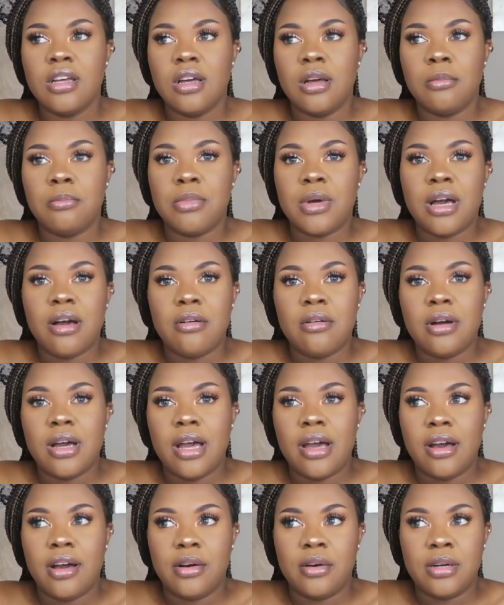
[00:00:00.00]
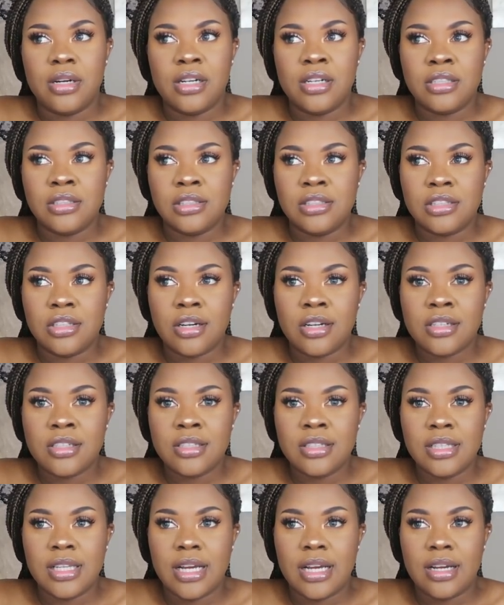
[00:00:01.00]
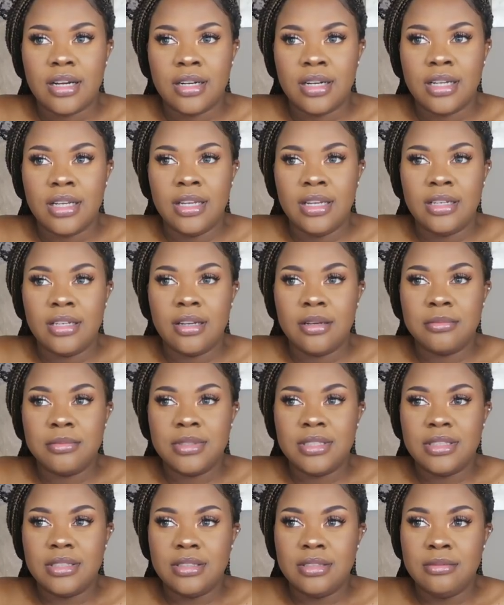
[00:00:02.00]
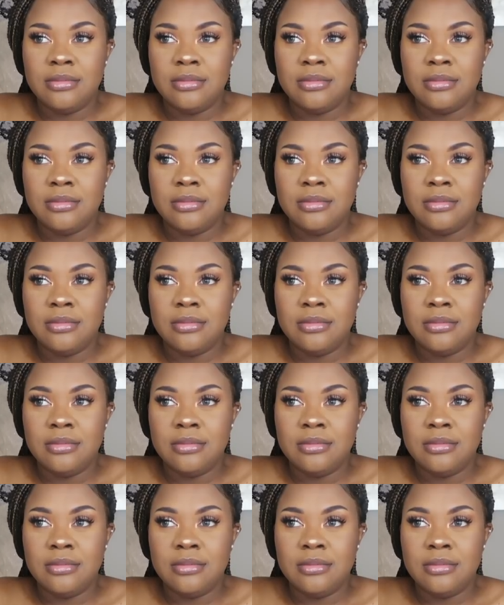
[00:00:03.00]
about how her daughter-in-law ended up